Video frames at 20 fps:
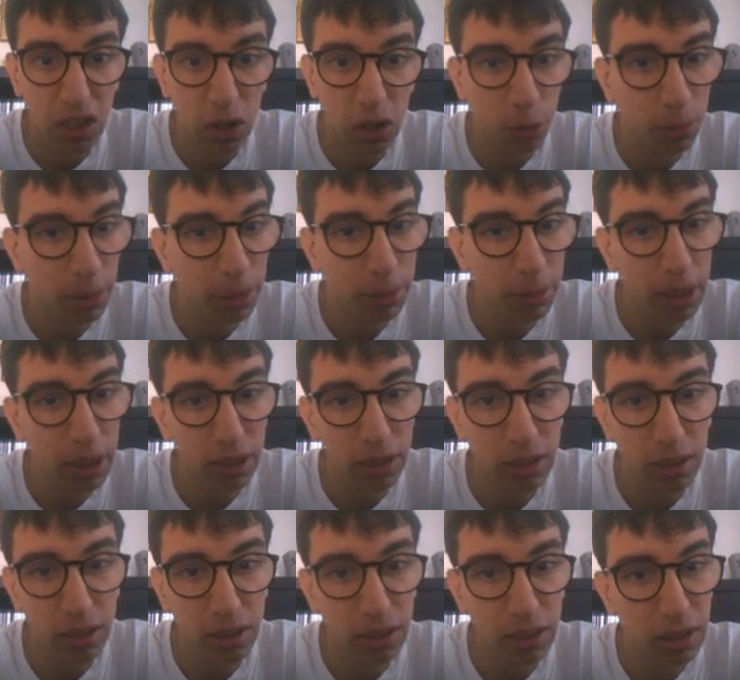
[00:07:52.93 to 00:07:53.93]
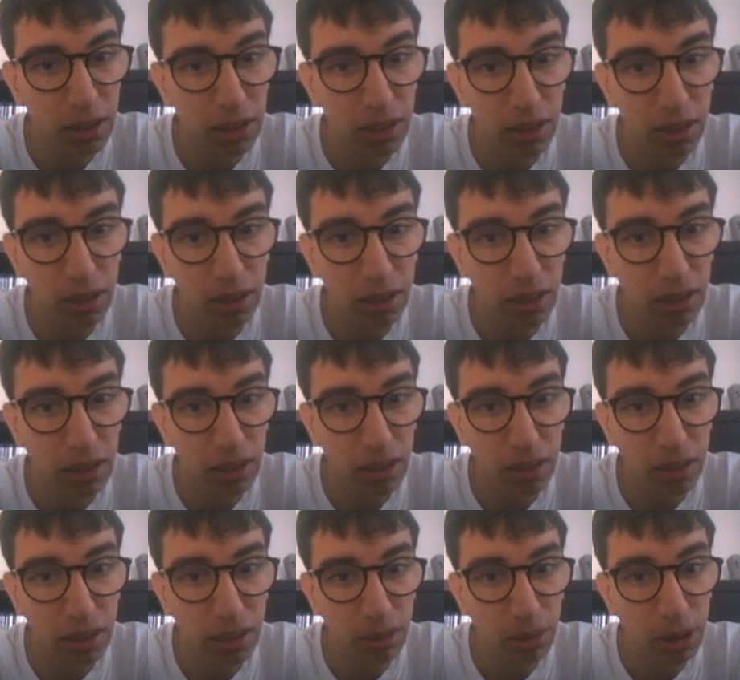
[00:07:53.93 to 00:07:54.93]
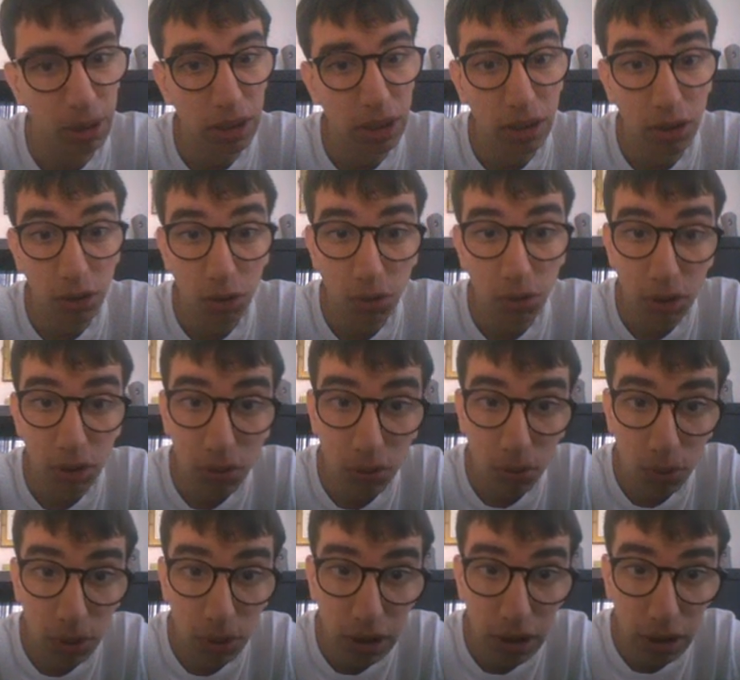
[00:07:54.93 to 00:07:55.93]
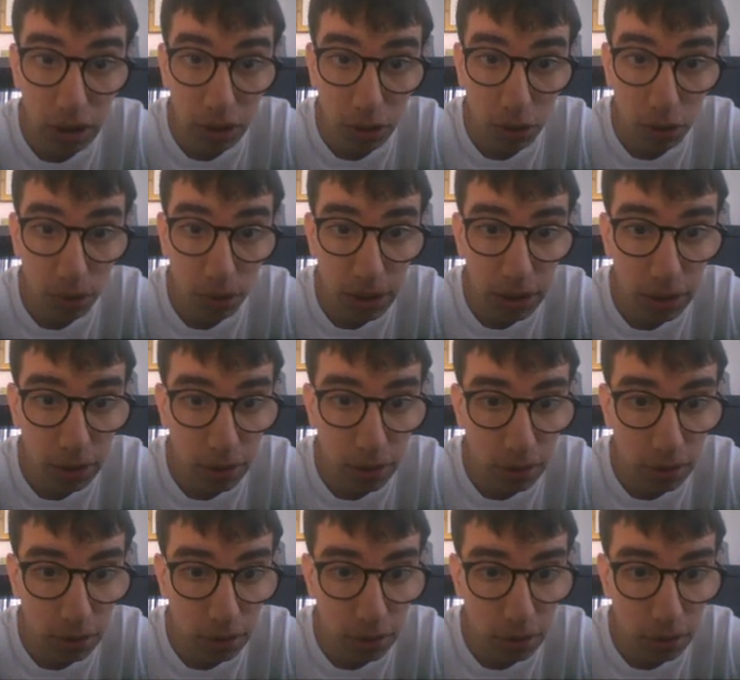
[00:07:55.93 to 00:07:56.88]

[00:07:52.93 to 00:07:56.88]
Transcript: Or maybe it does. I mean, I do not really know because